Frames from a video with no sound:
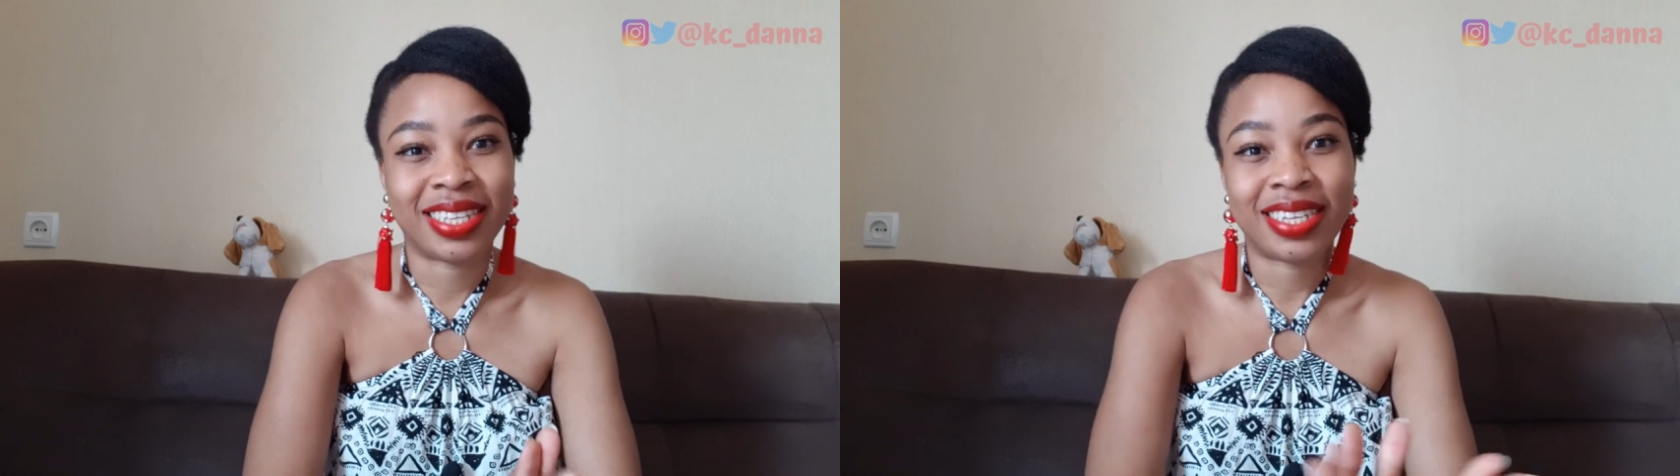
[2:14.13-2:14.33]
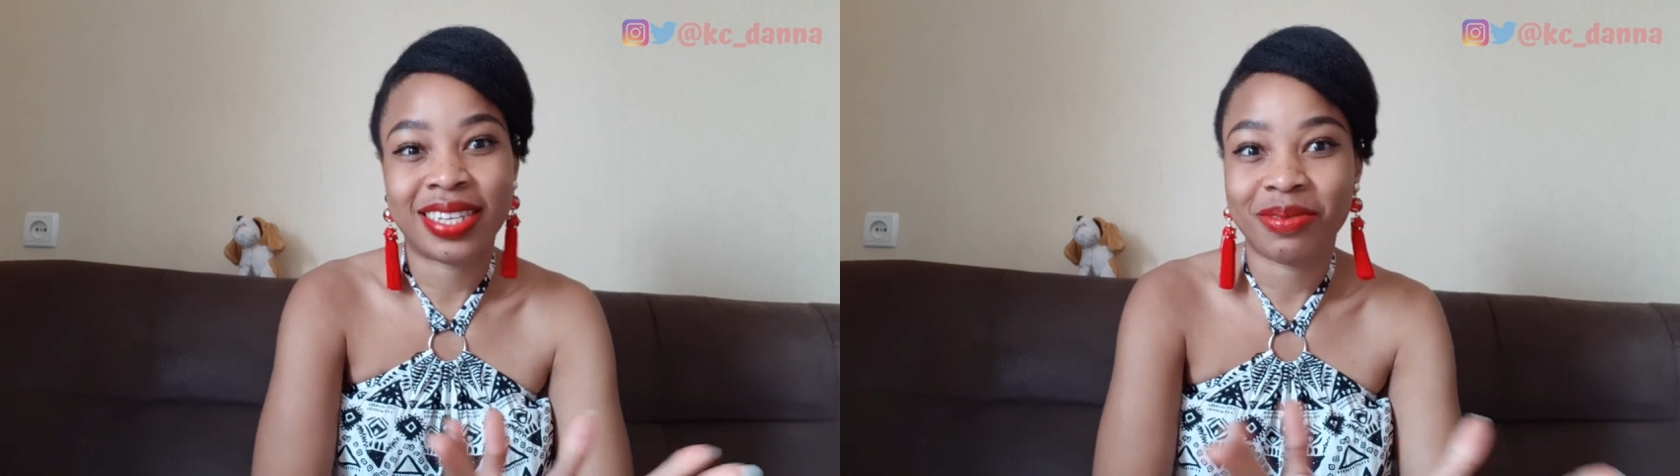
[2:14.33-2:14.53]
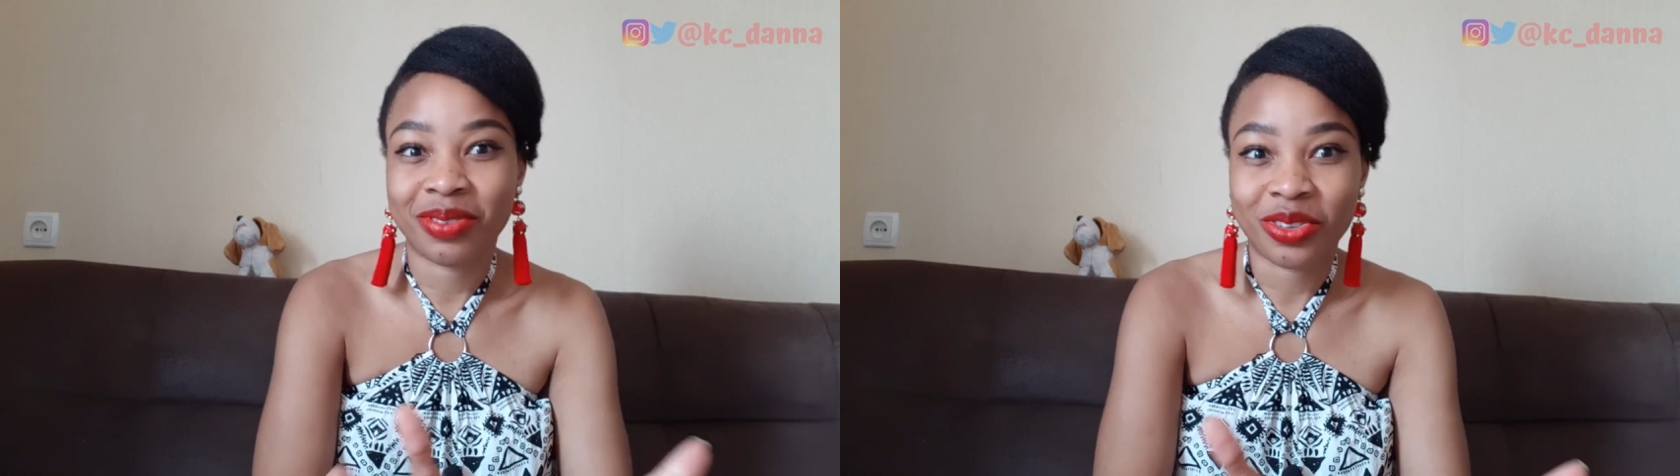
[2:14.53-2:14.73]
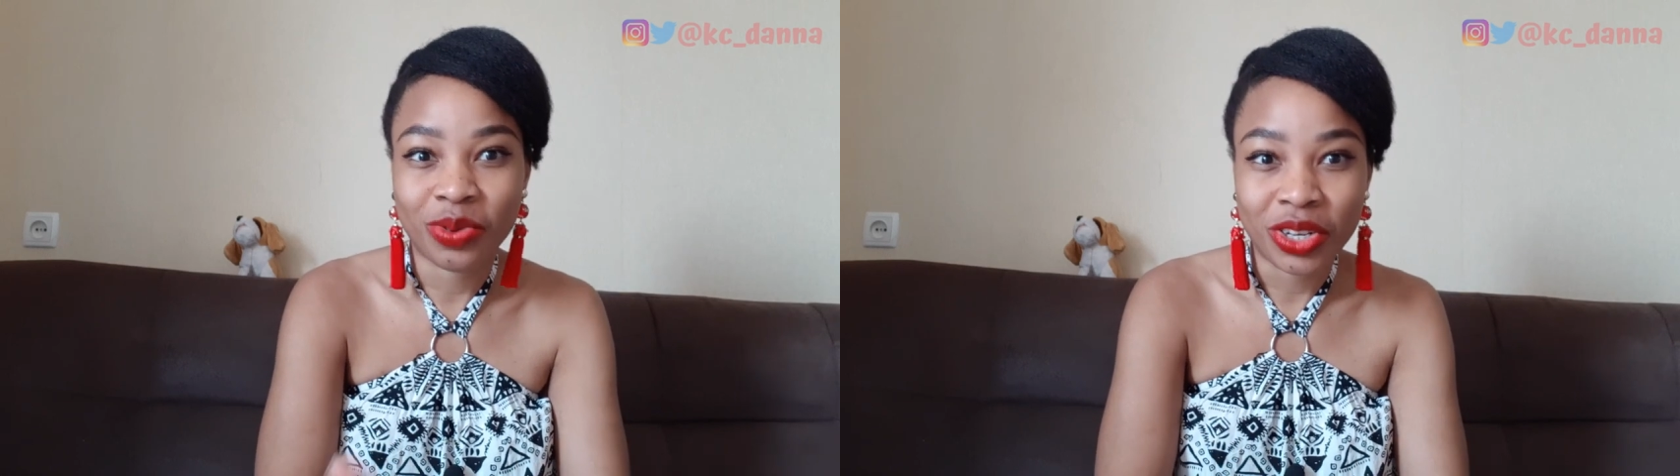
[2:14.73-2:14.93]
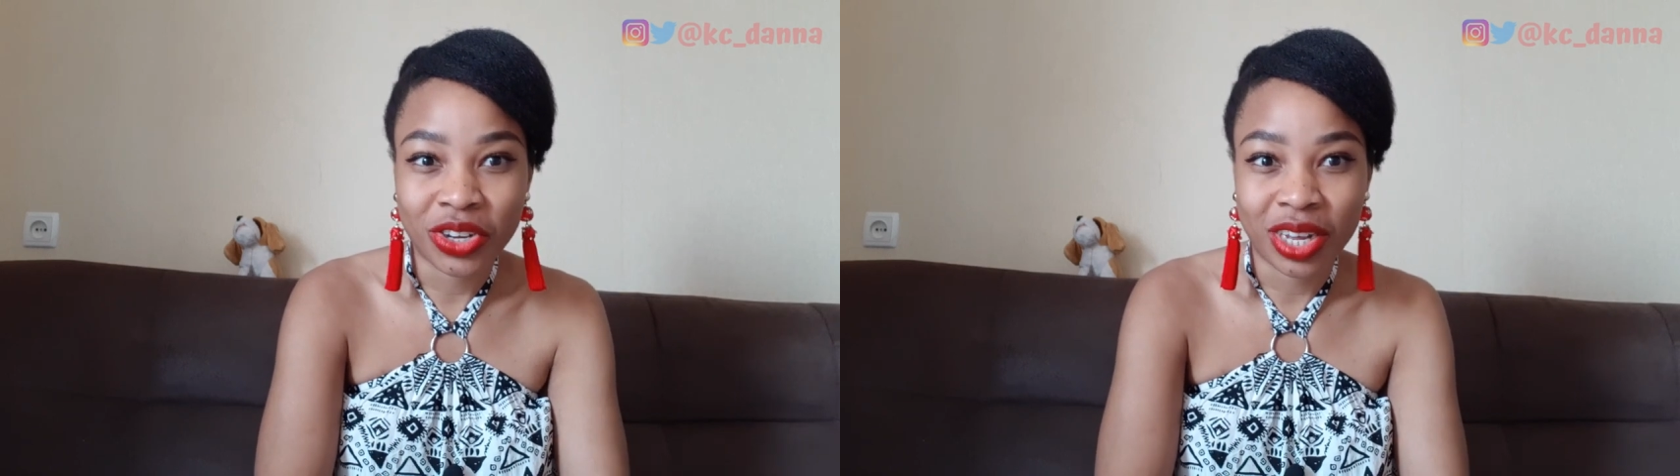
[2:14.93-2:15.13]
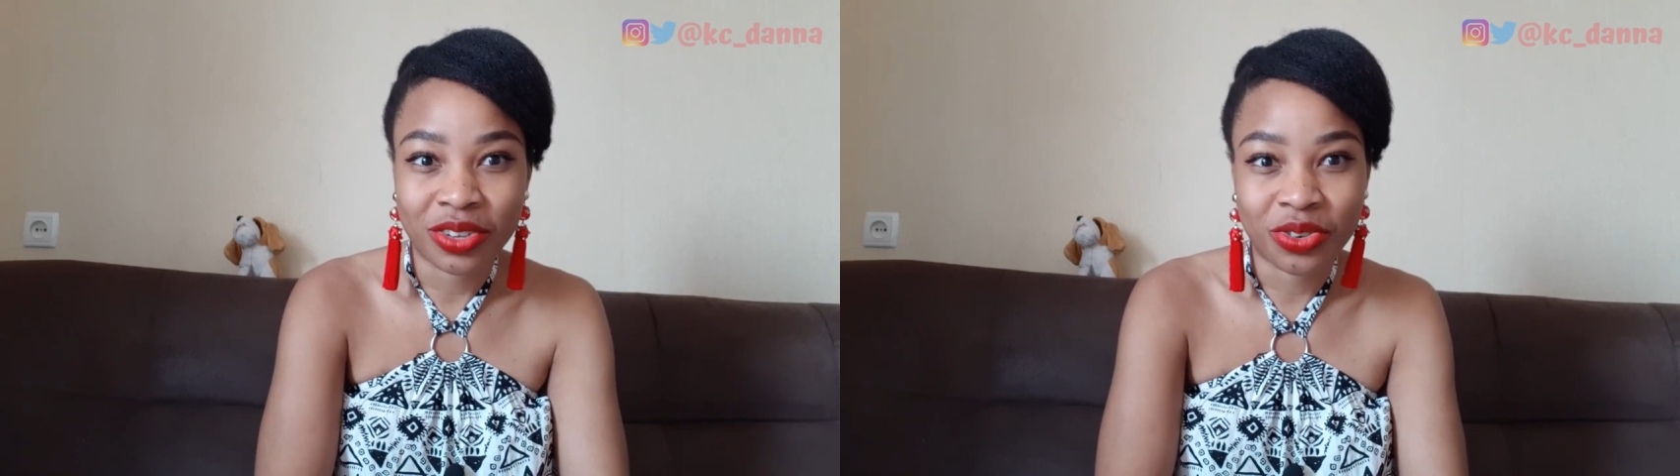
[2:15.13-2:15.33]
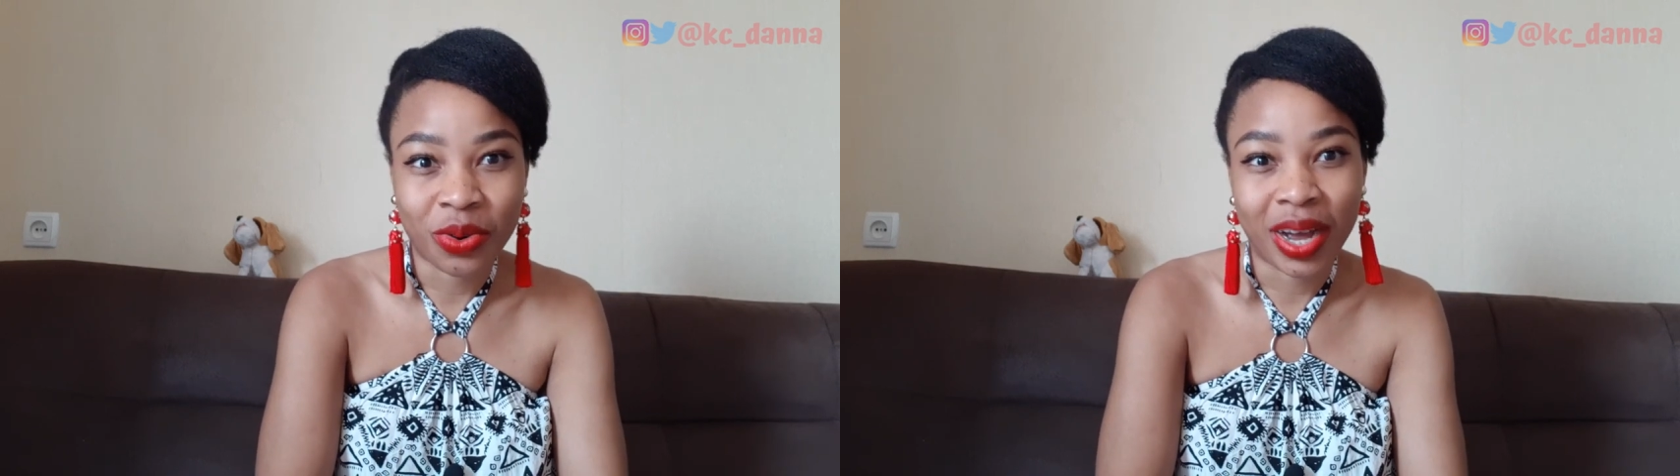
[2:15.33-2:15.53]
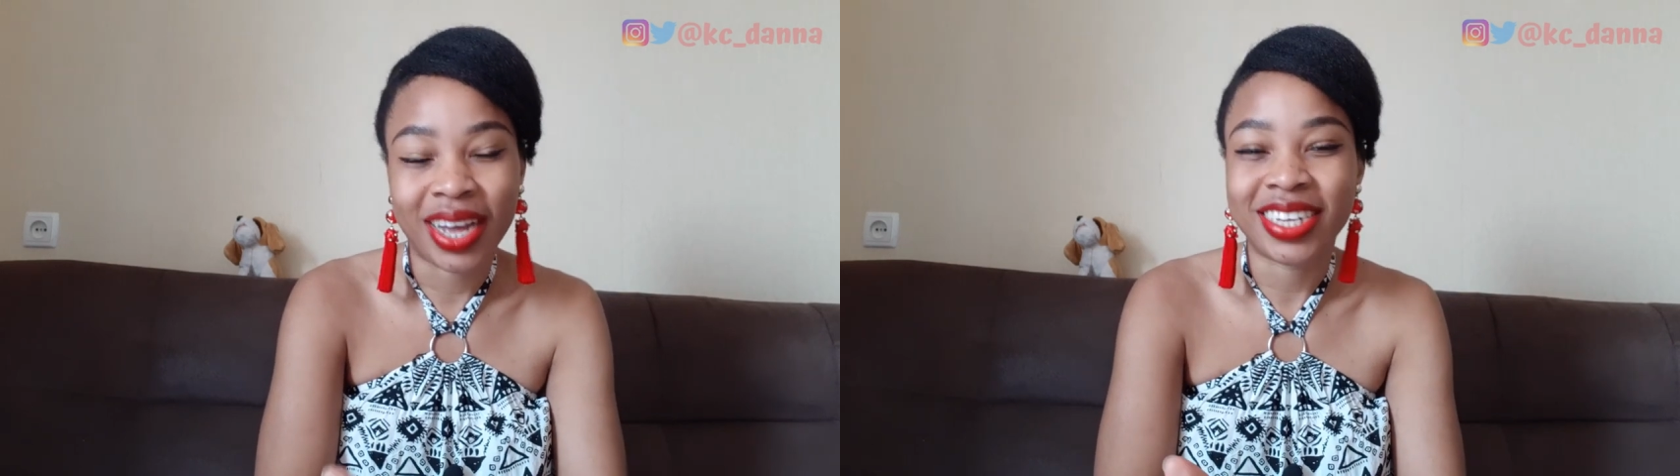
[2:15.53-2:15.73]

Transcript: the same situation as you are,